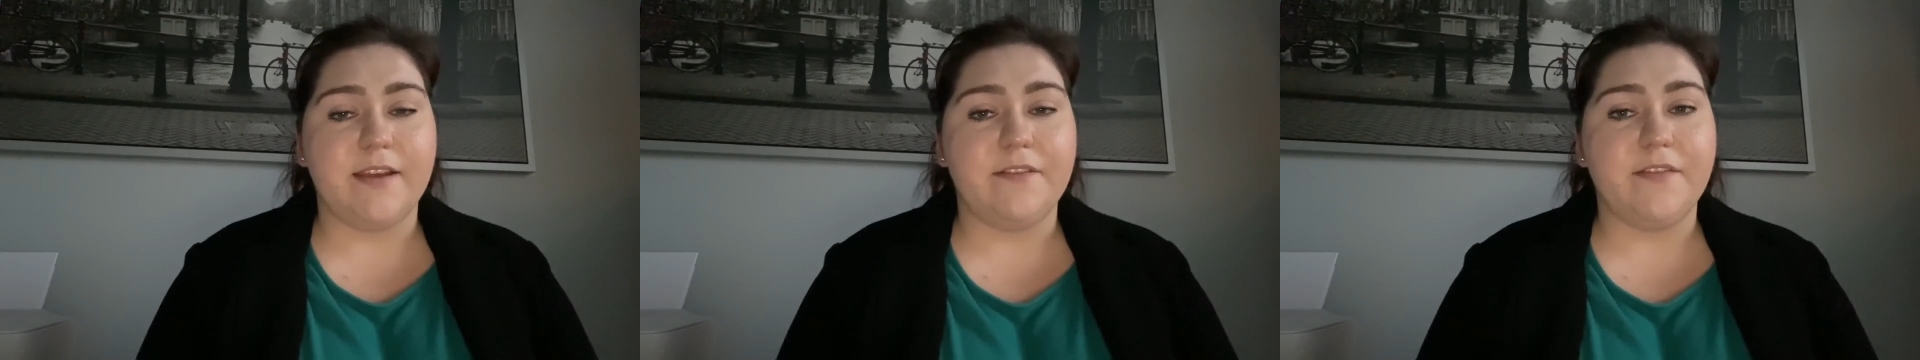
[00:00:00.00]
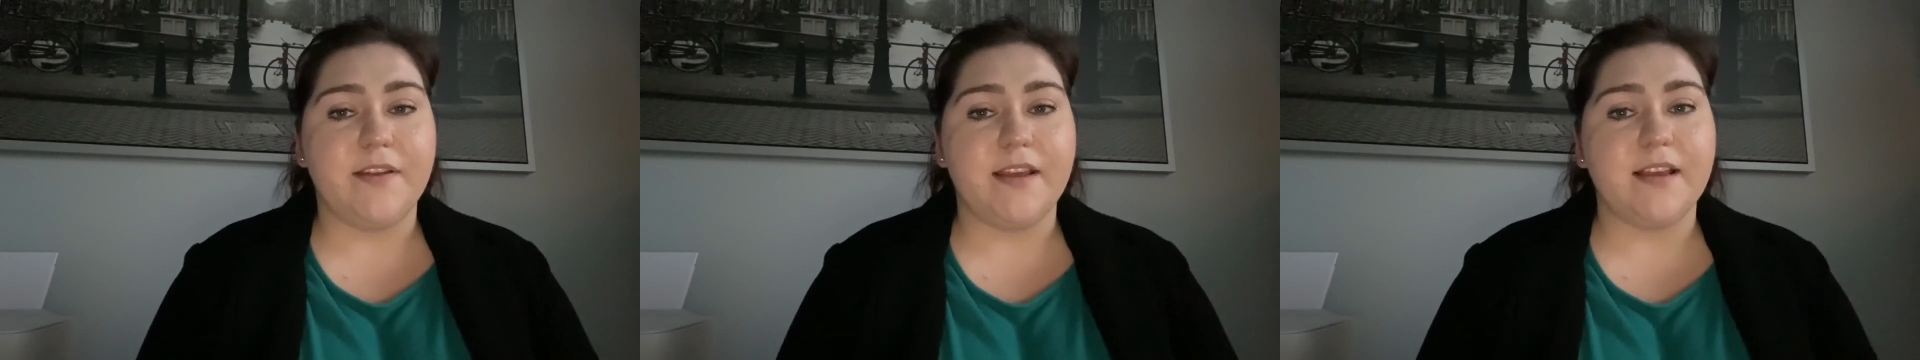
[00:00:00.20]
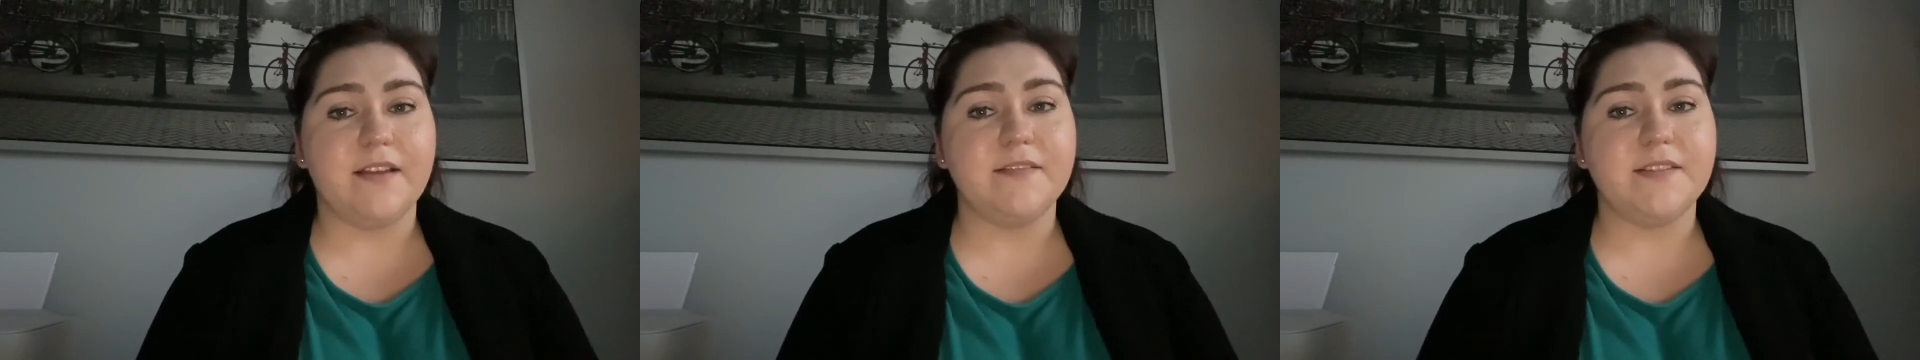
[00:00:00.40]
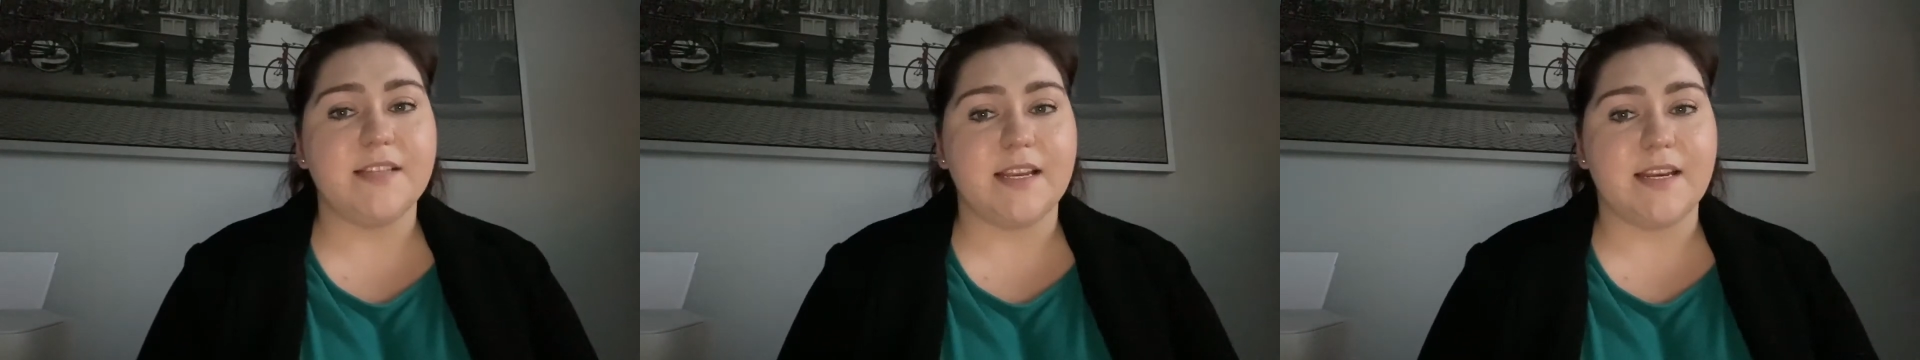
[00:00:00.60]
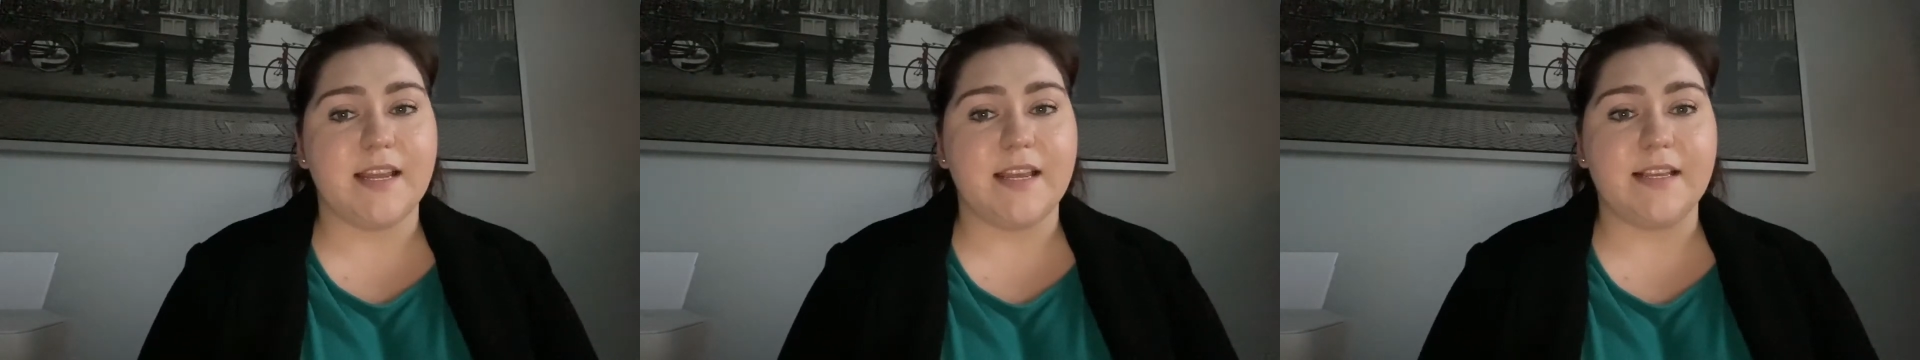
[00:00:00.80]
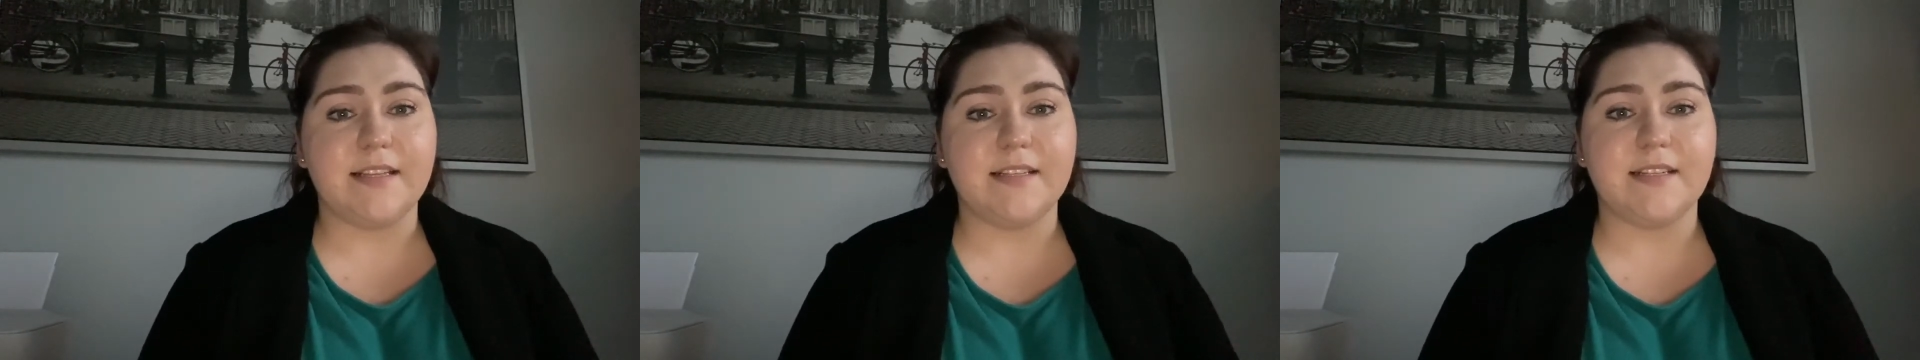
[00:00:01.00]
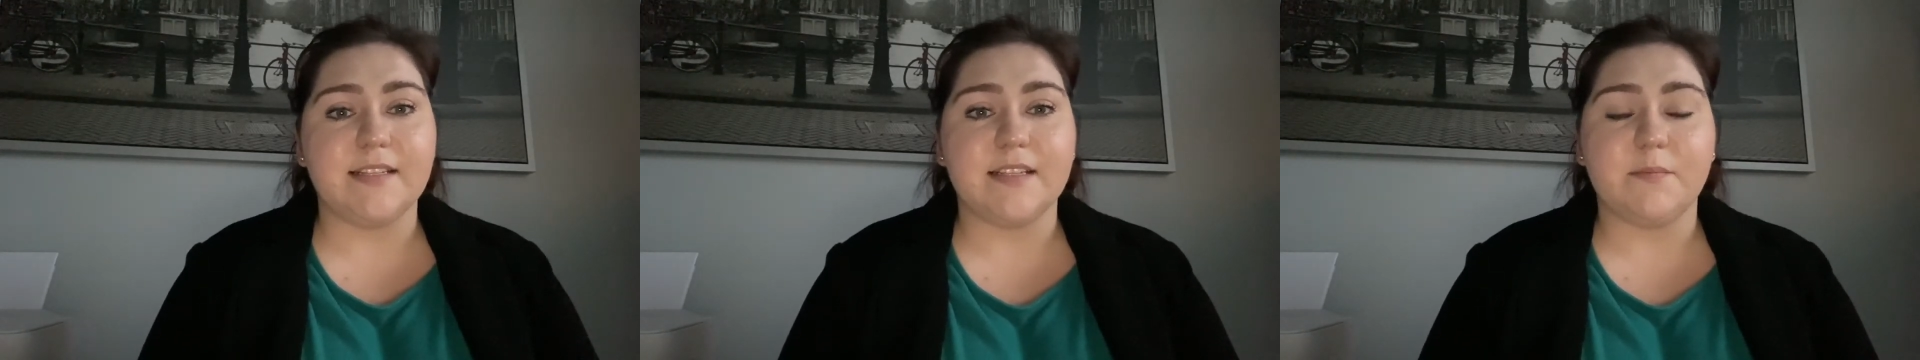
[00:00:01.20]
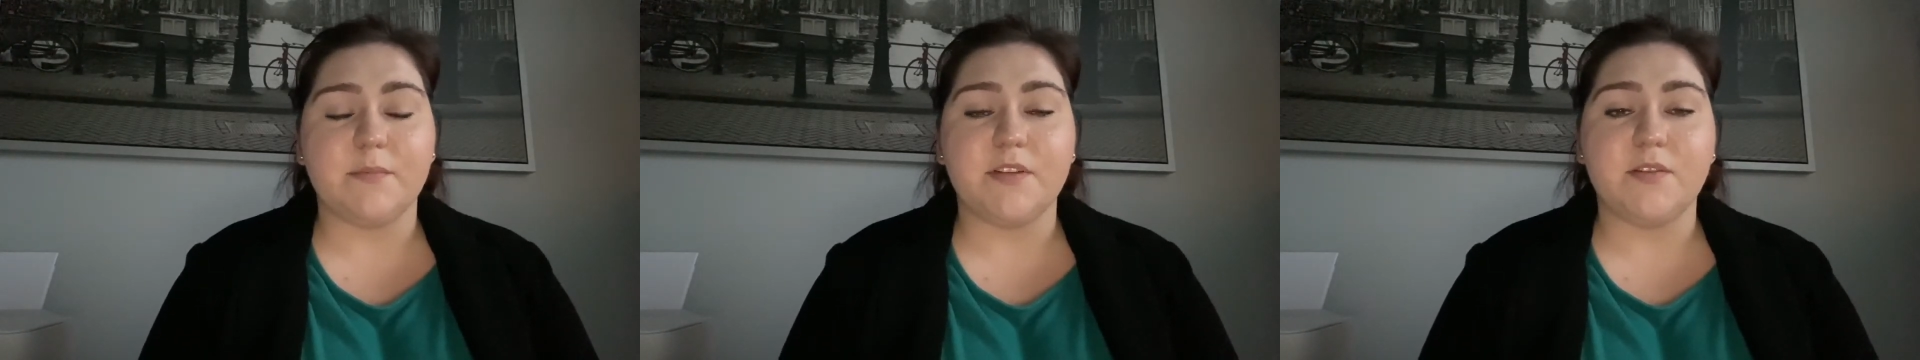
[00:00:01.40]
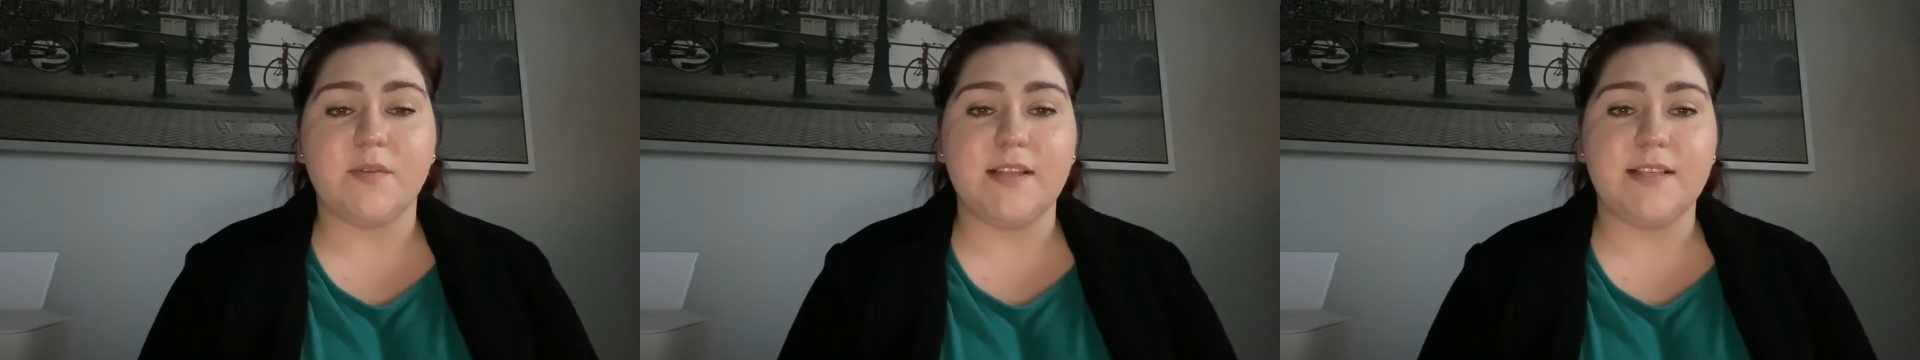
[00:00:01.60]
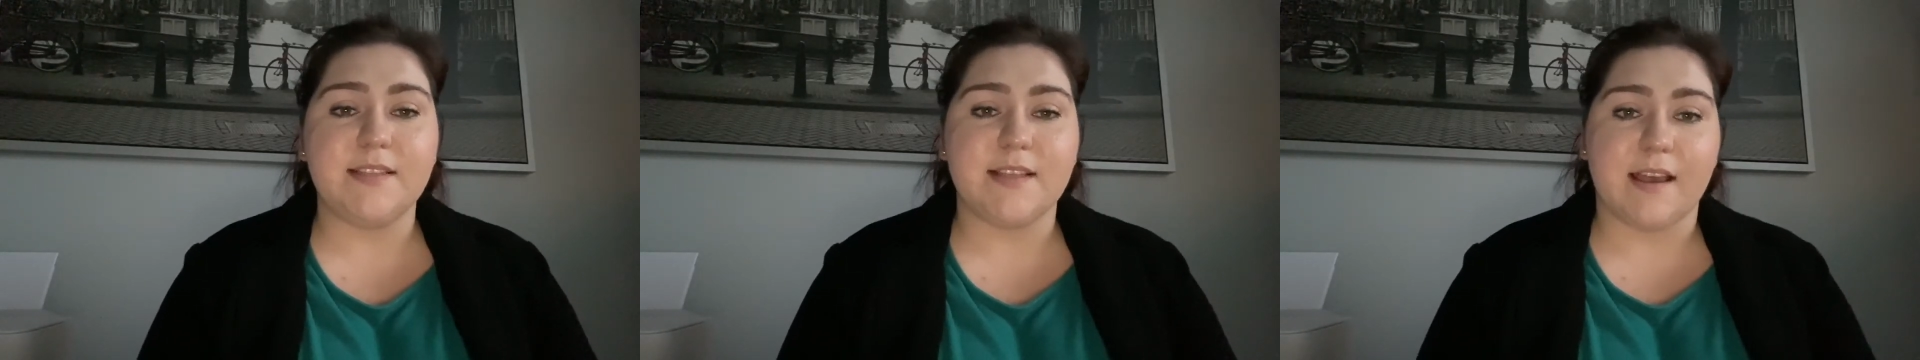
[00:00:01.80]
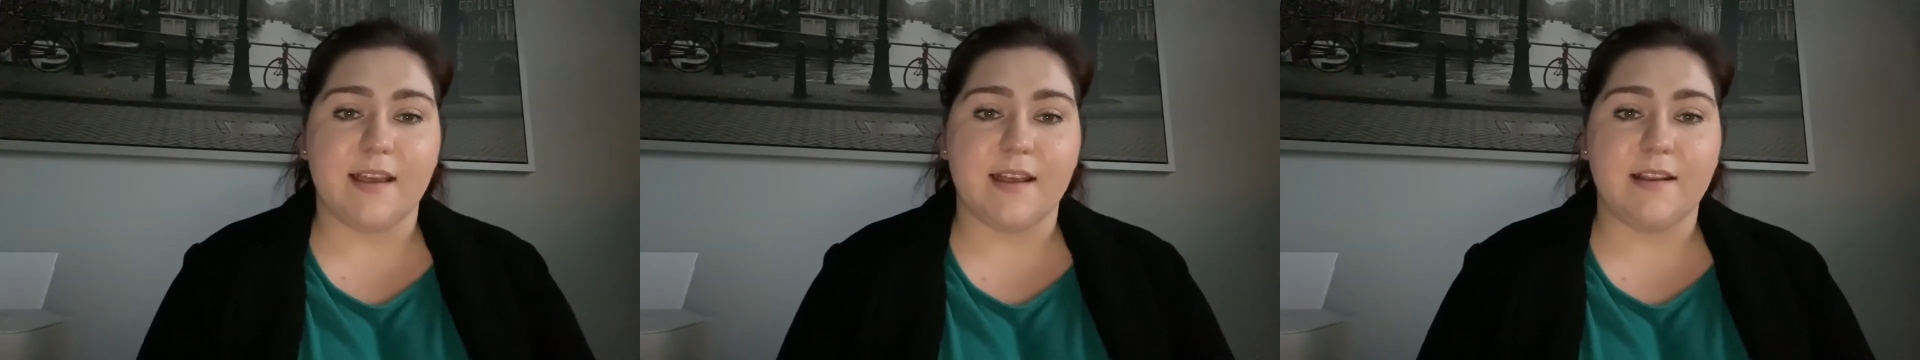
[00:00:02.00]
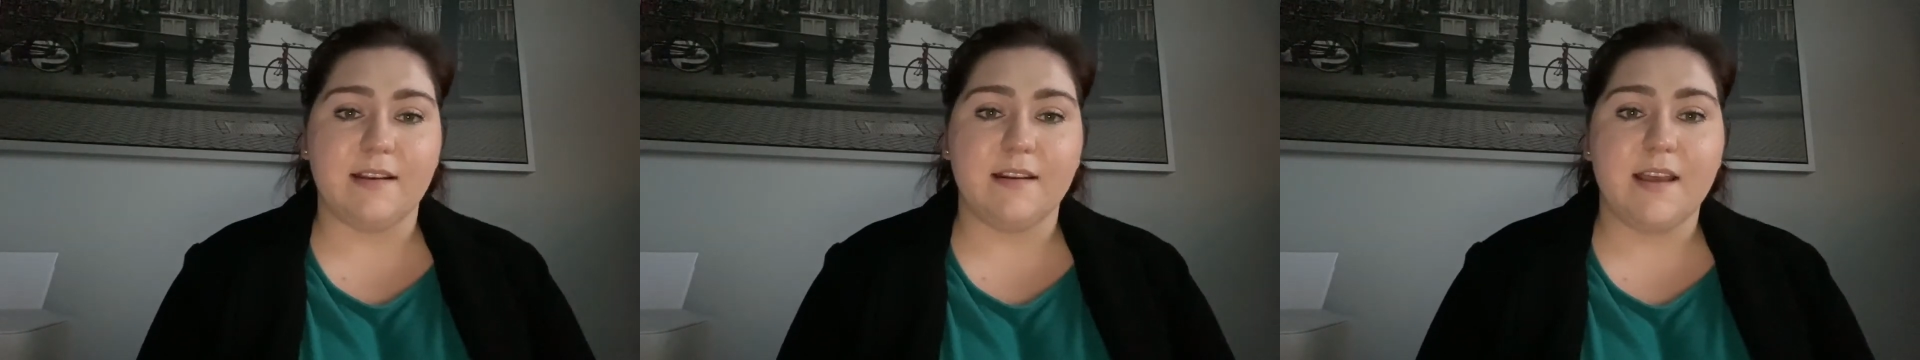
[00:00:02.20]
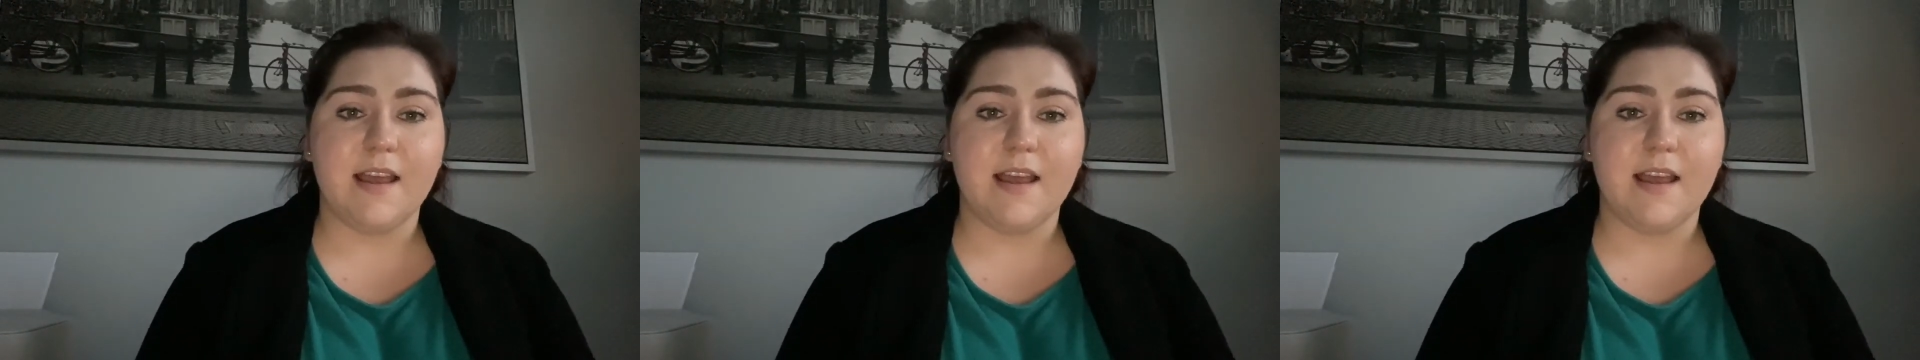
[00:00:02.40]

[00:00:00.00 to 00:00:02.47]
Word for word: evening of Sunday, December 22nd,